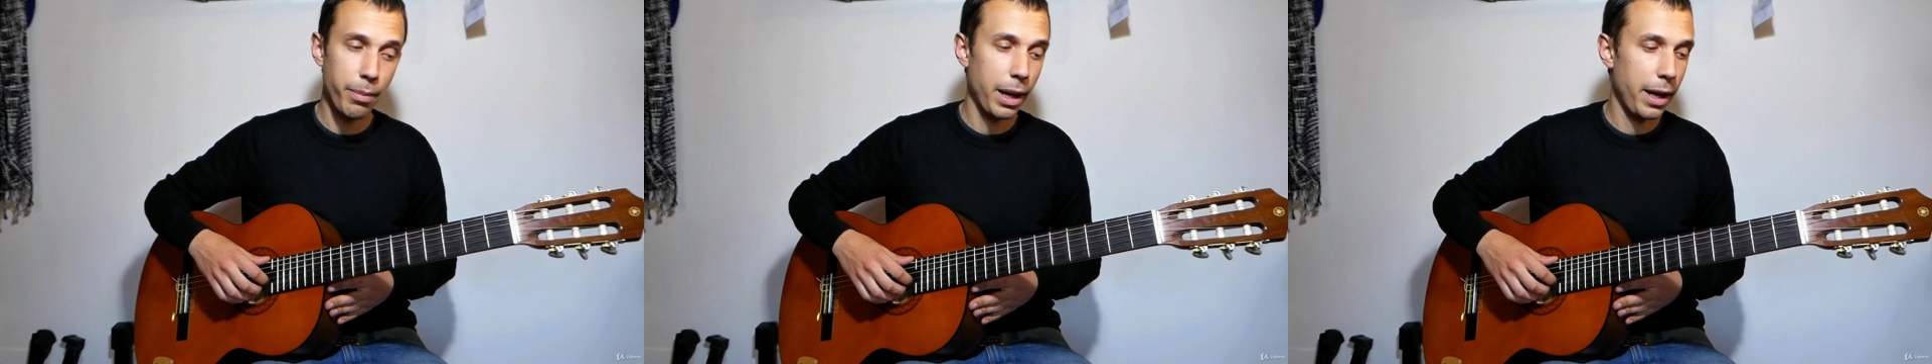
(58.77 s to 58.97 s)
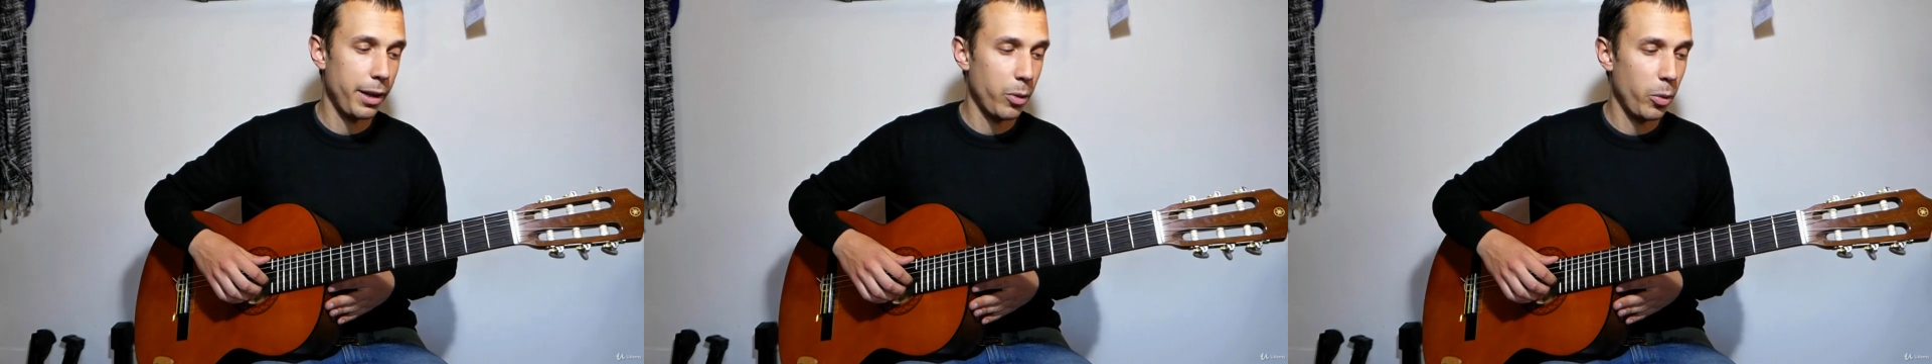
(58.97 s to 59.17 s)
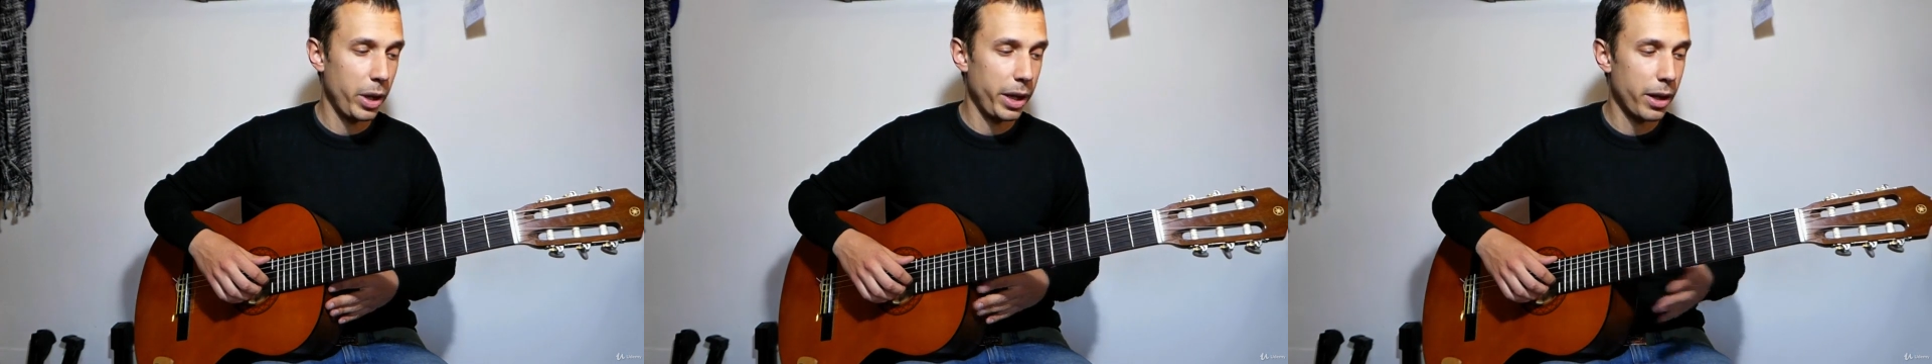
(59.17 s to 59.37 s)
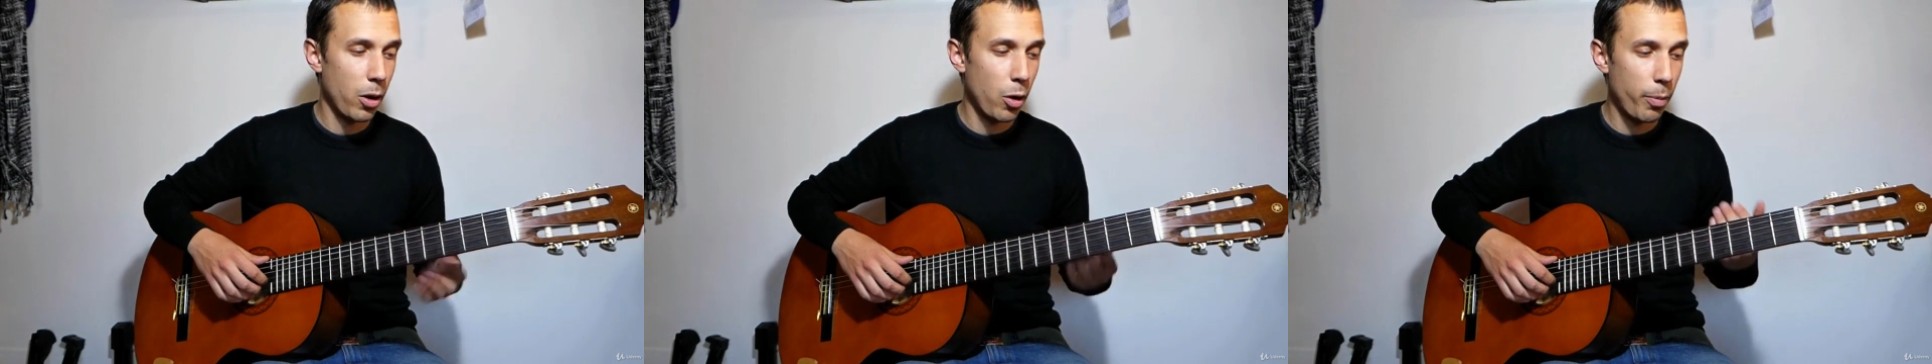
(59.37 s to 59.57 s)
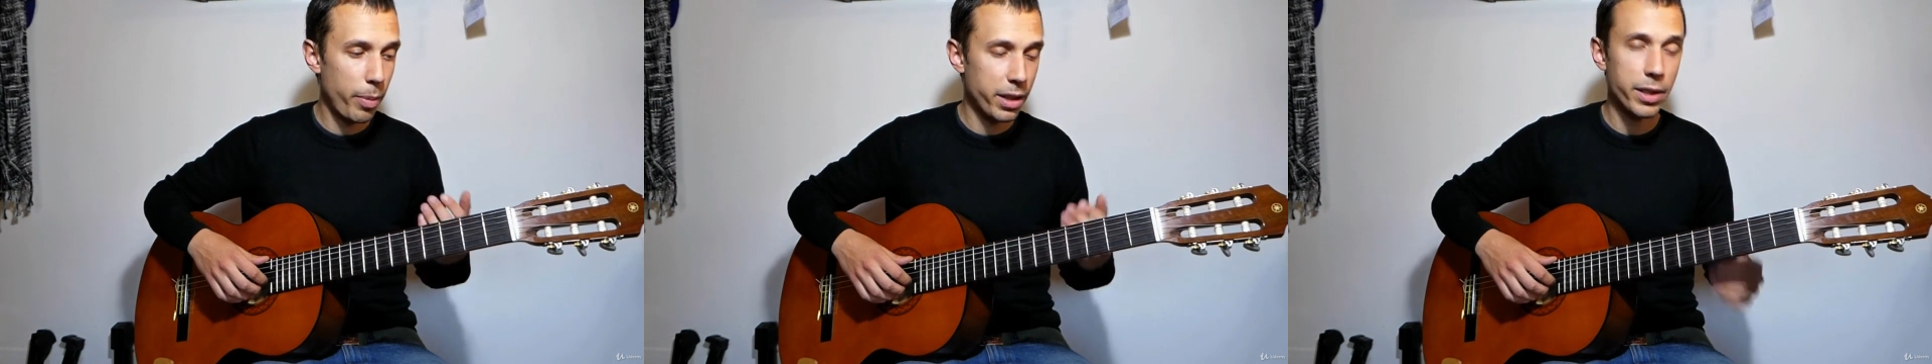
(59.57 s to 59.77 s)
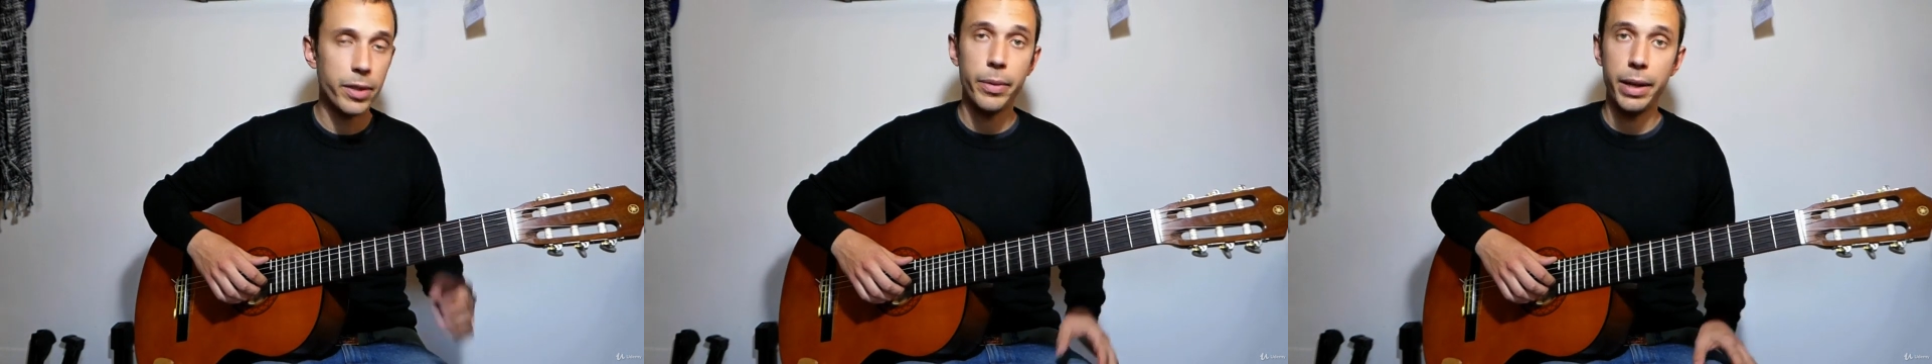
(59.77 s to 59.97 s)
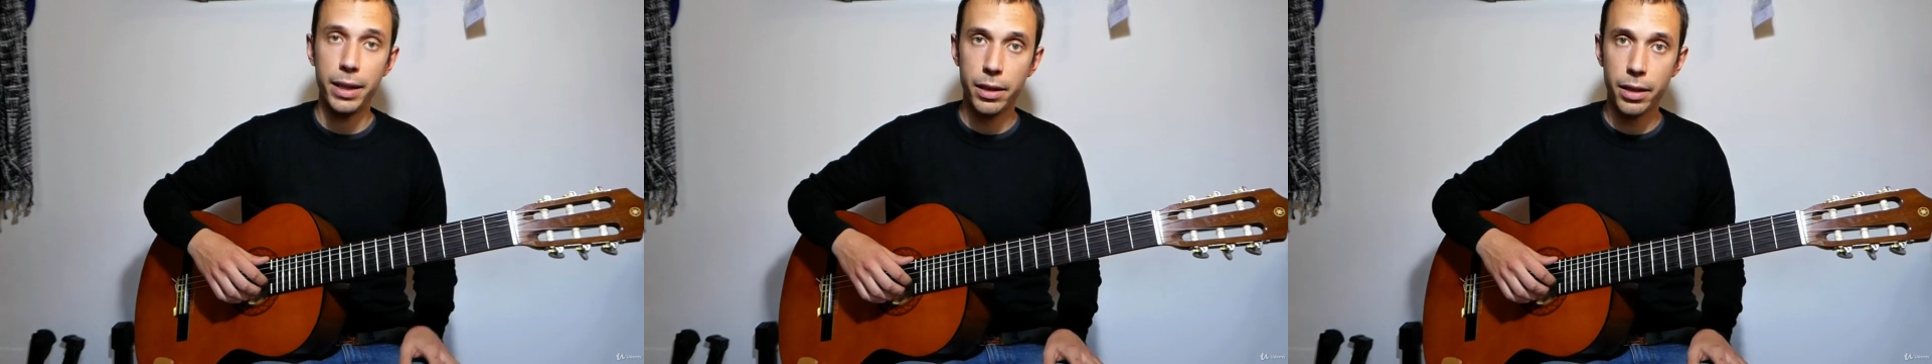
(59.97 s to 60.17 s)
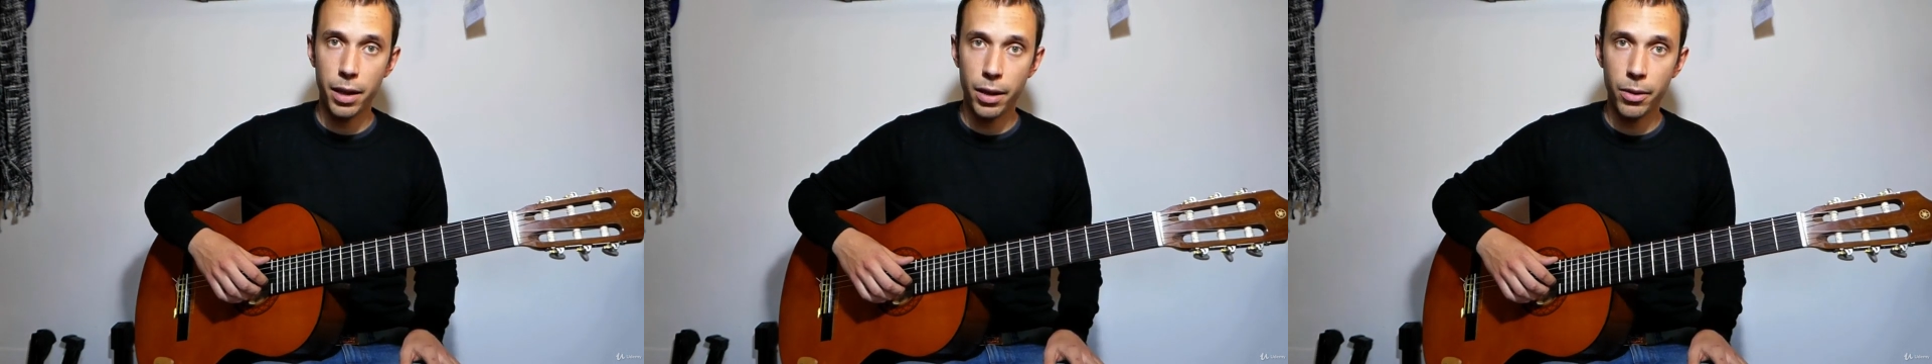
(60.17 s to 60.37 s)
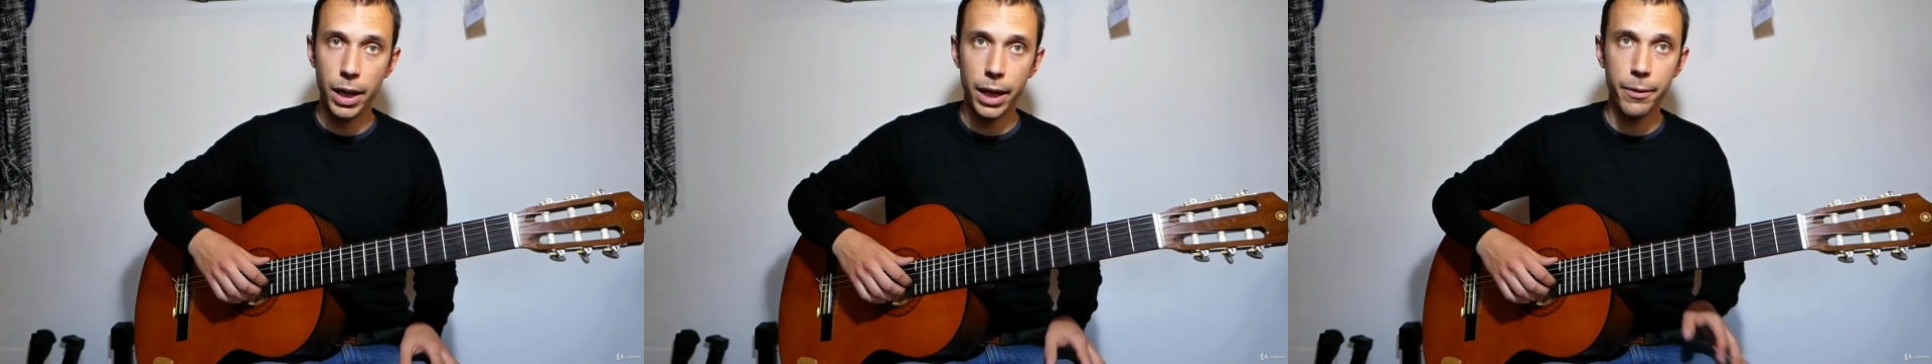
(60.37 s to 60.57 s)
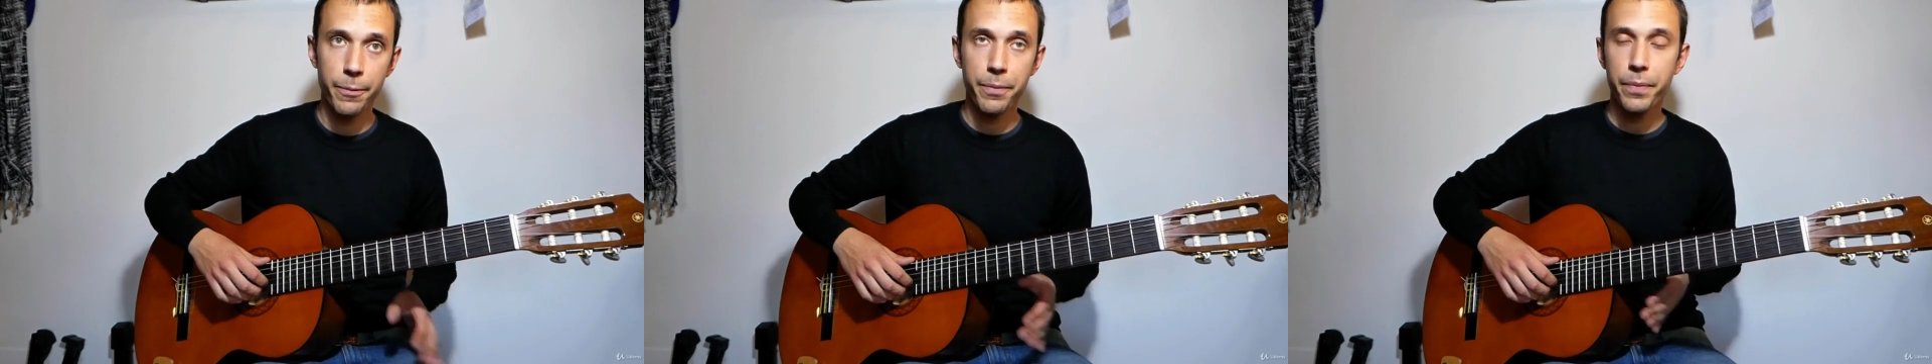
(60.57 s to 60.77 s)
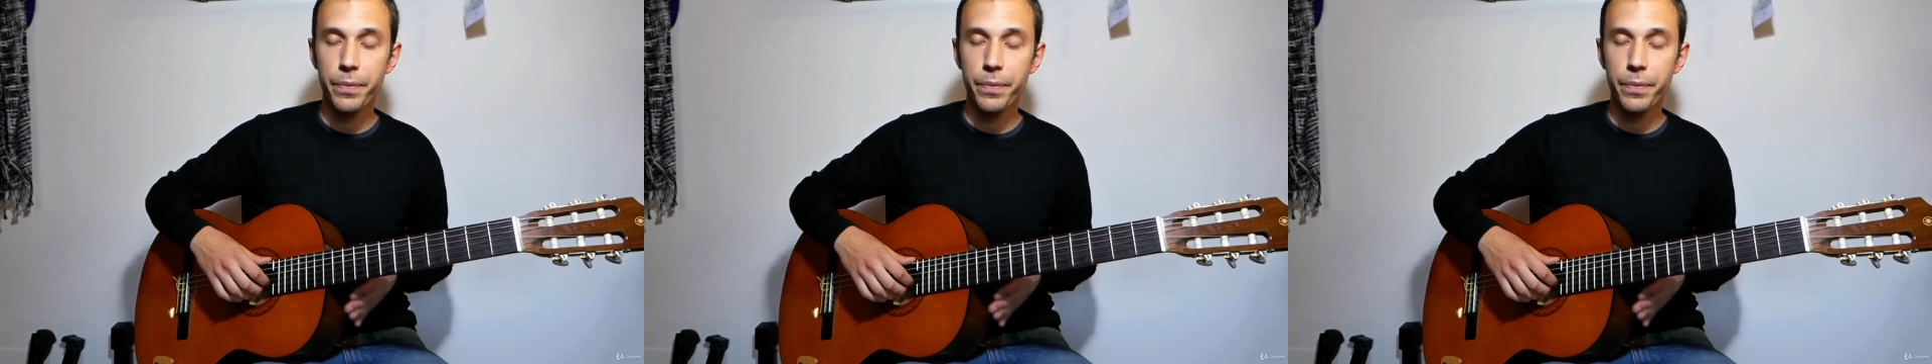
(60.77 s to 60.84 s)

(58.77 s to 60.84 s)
played with open strings only.